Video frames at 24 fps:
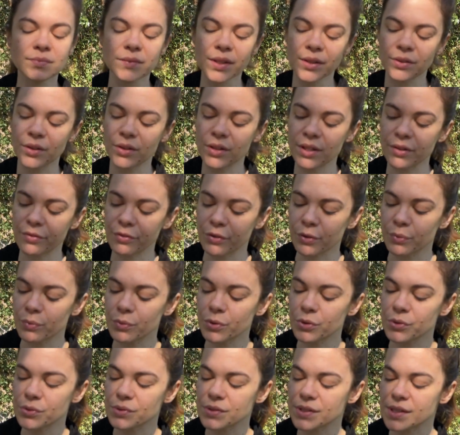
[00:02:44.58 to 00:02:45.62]
the different
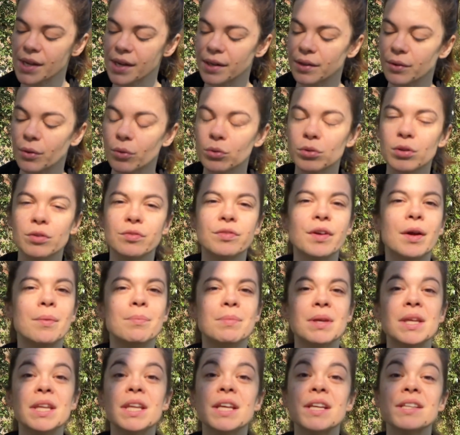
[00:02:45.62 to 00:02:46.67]
runes and all of their
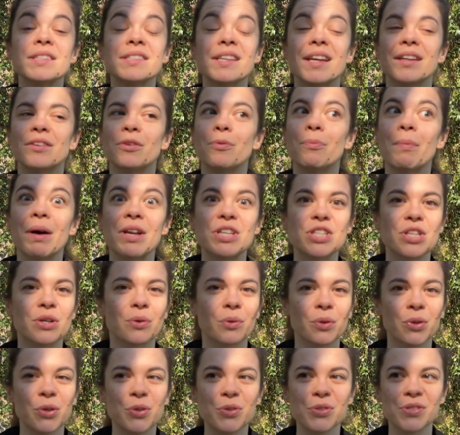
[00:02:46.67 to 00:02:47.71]
meanings and the
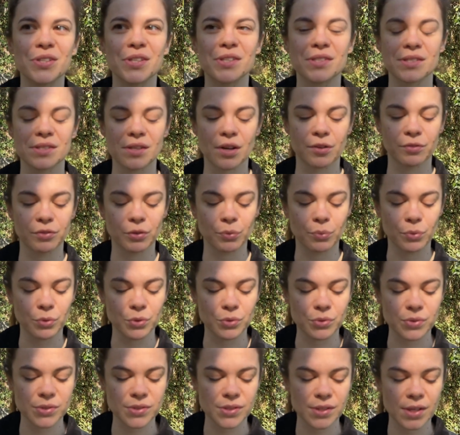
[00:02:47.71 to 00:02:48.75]
magical uses of the
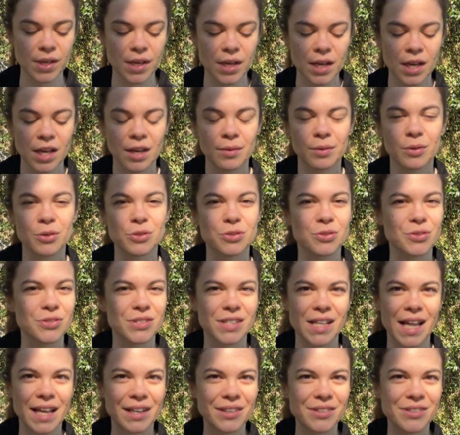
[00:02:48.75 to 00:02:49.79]
runes, because those
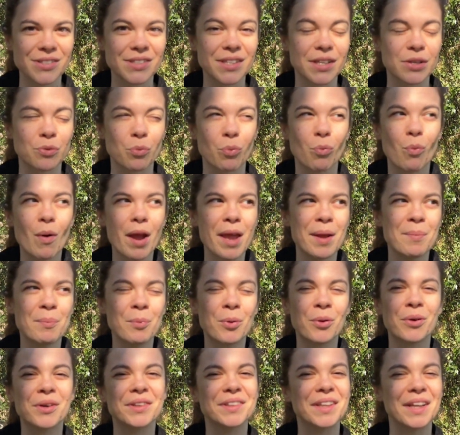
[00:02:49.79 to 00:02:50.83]
letters, they're way
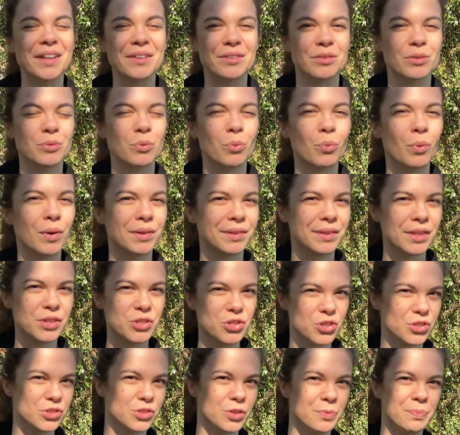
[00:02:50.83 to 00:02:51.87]
more than what they
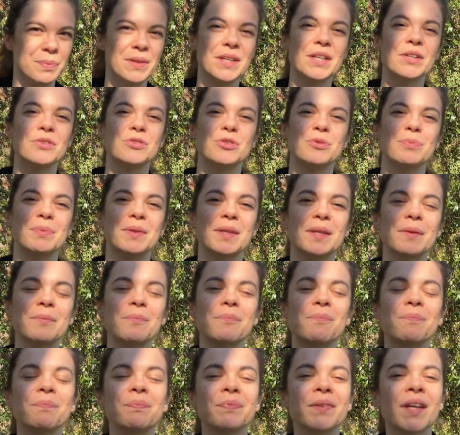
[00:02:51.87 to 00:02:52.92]
just appear to be.
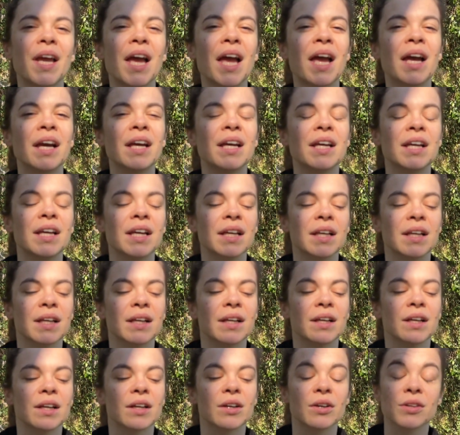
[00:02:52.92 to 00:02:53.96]

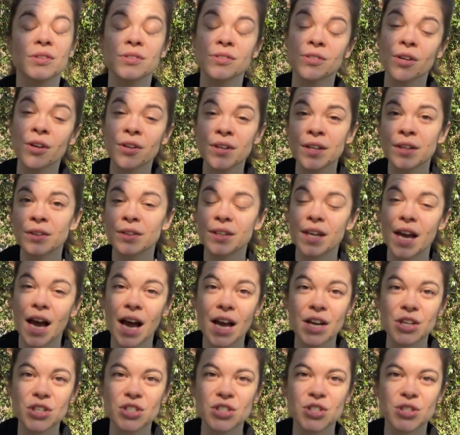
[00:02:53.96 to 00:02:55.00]
Concerning the
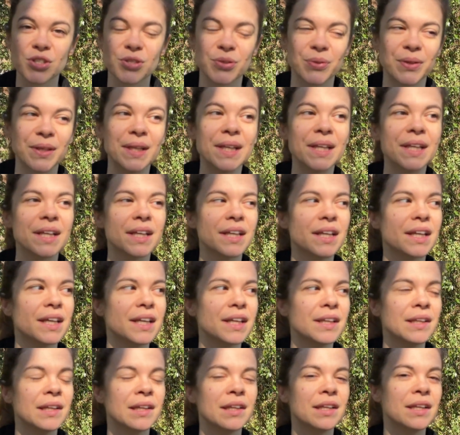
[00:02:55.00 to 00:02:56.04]
ash tree,
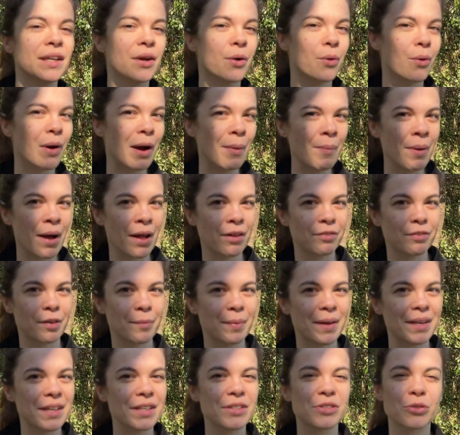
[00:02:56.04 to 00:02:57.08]
in the Ogham
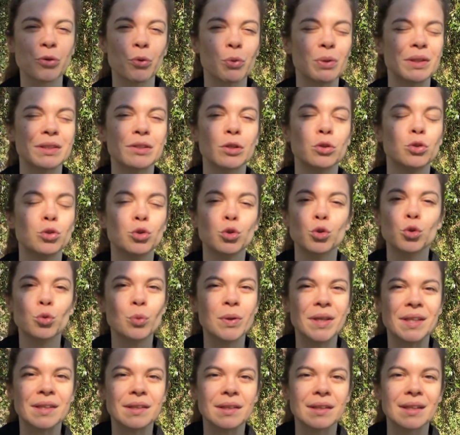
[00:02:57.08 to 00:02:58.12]
alphabet, it's called
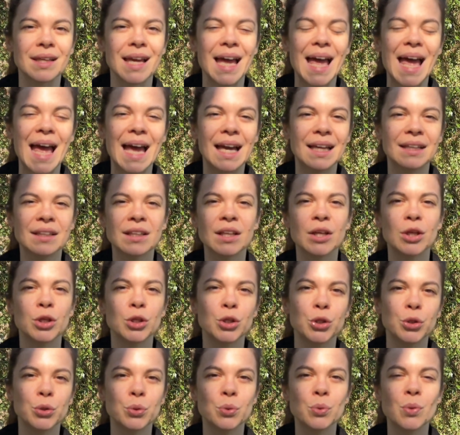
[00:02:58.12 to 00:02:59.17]
Nuin,
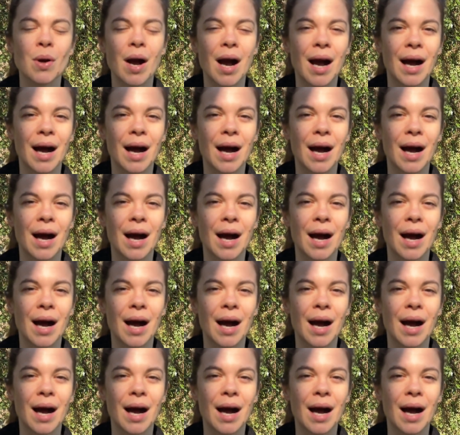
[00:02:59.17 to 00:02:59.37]
Nuin,